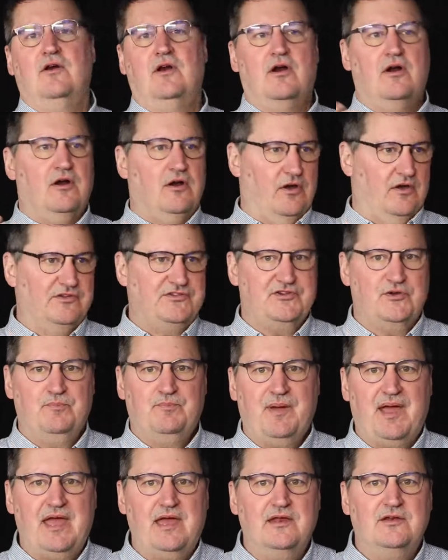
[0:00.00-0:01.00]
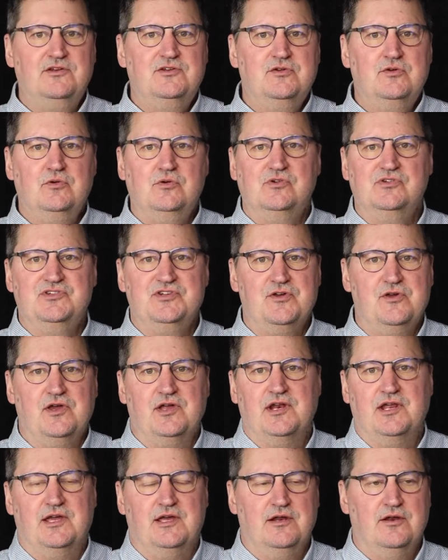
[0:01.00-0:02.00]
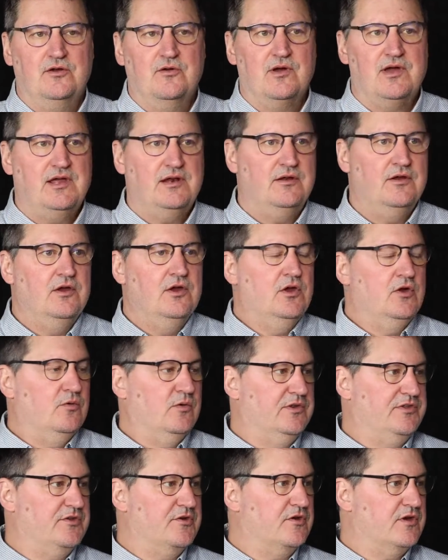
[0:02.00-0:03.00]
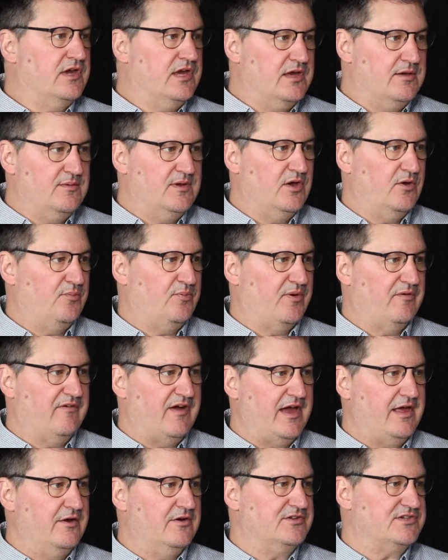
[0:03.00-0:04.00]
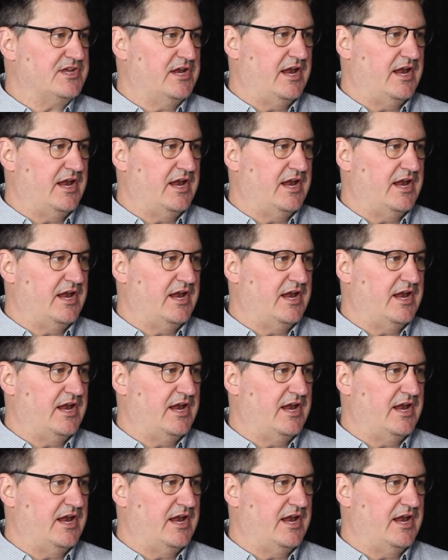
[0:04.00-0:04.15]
There are also paid tools you can integrate with your email providers.